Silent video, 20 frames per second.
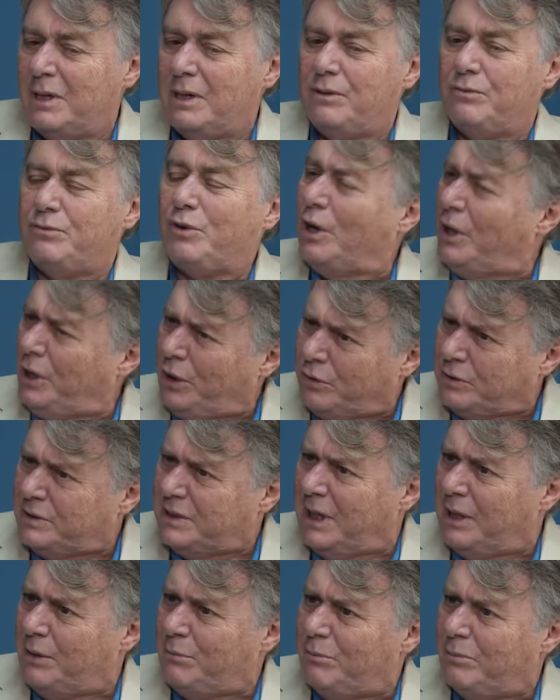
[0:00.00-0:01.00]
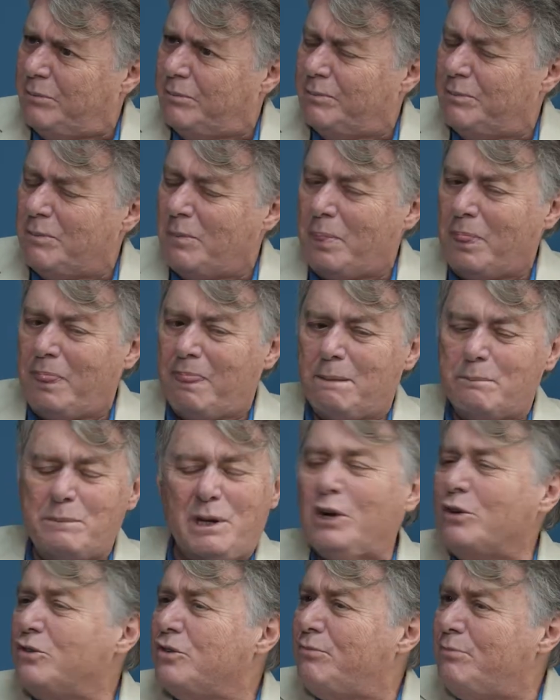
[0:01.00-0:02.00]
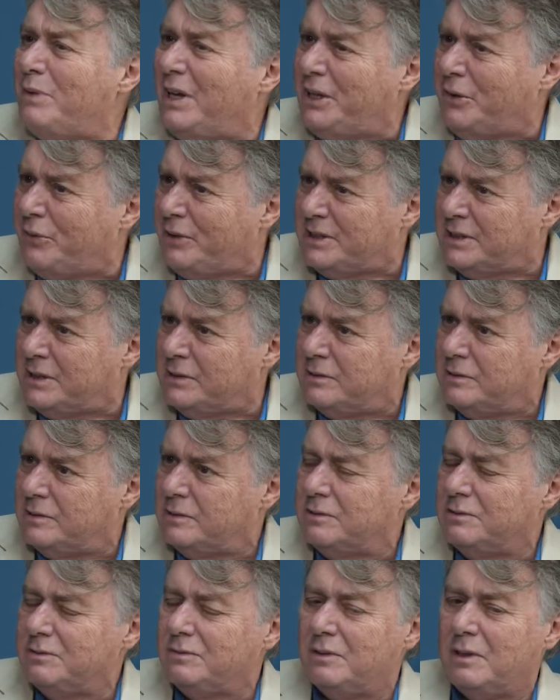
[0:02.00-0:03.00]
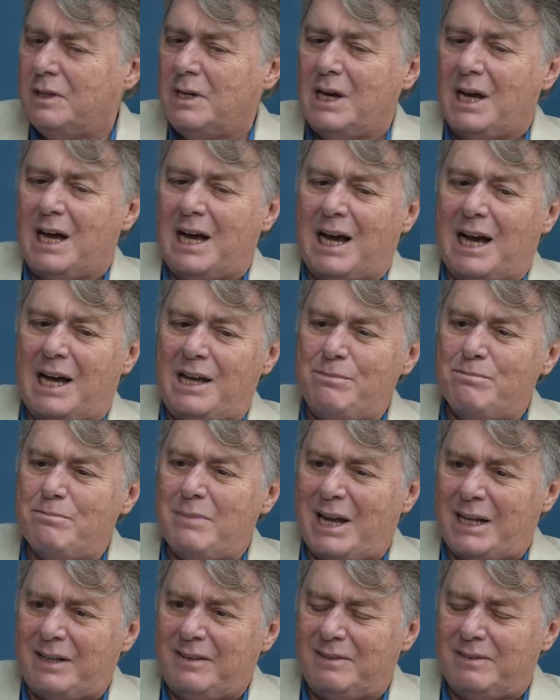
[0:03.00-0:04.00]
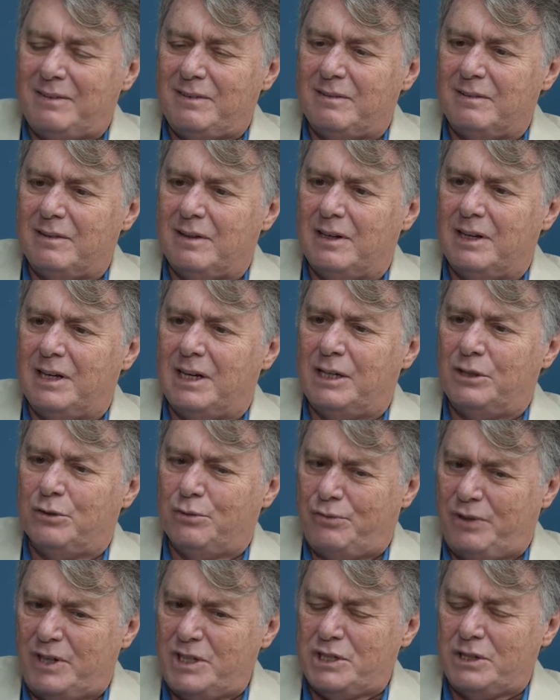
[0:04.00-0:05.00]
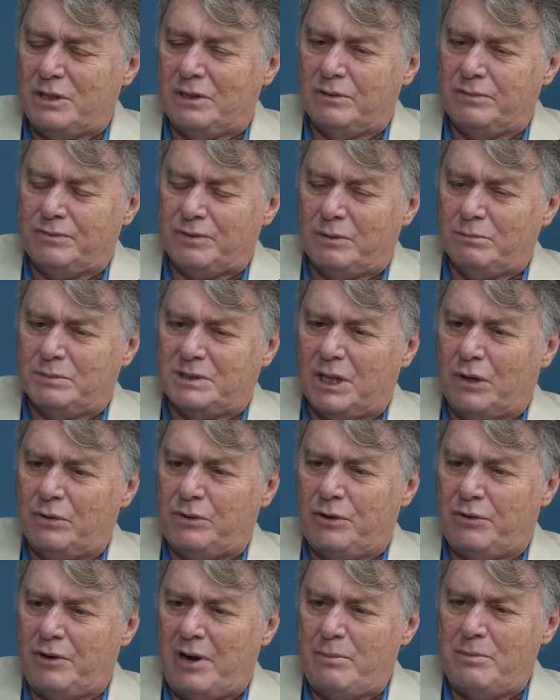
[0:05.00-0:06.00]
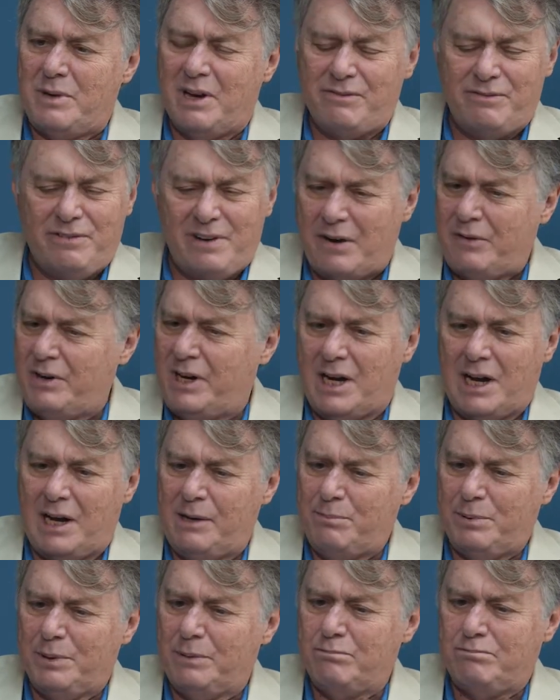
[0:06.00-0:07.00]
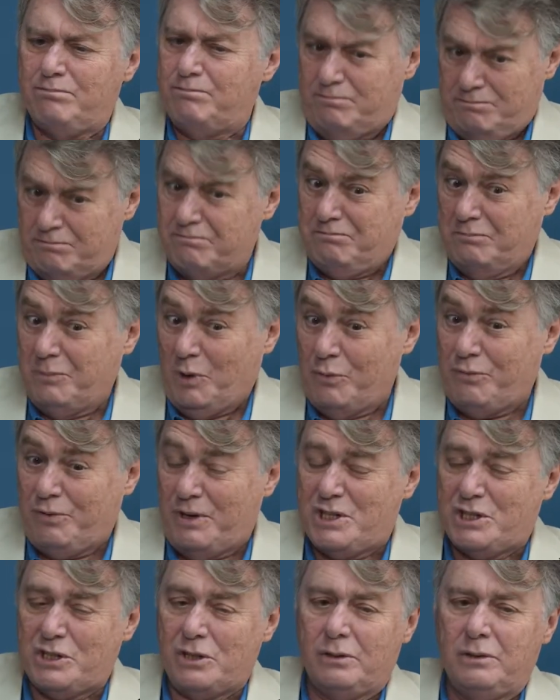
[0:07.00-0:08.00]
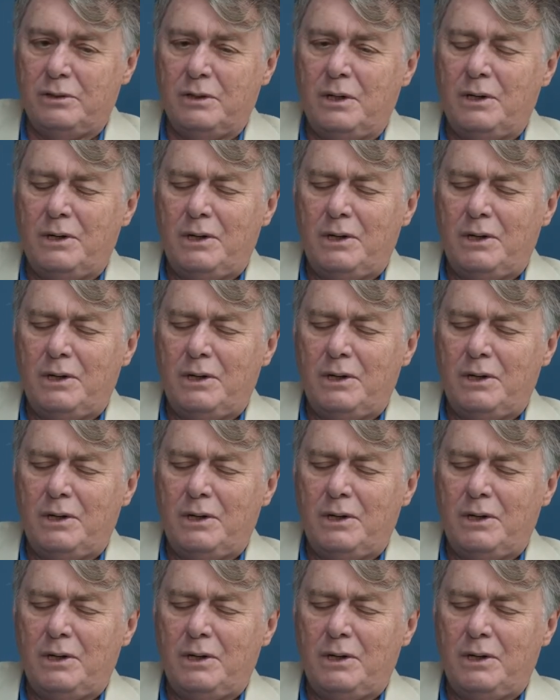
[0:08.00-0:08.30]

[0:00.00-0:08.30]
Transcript: for a long time because of many reasons. I met an official from Saudi Arabia, very high official,